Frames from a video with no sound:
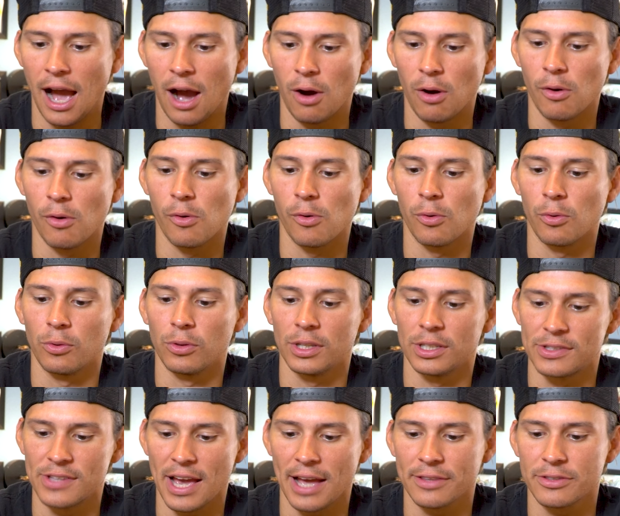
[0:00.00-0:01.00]
how the
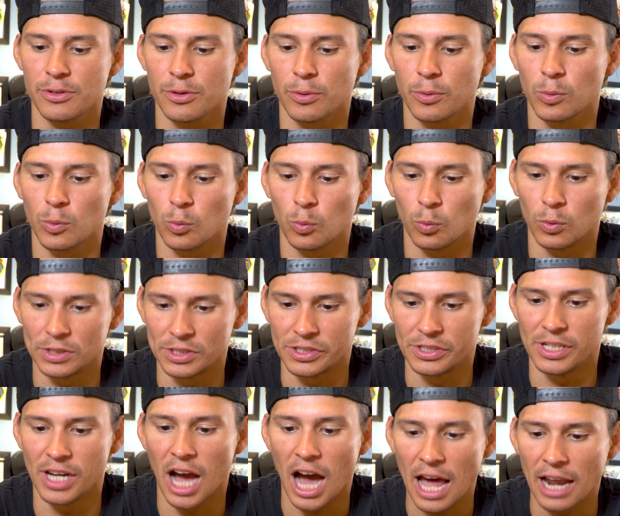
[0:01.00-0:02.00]
tattoo was
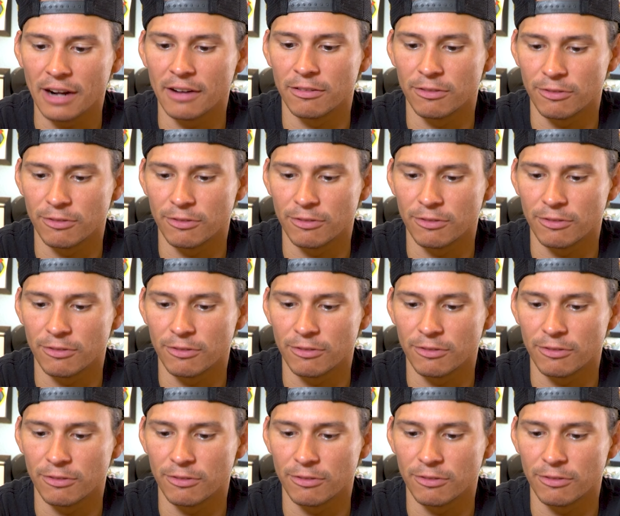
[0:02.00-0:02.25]
not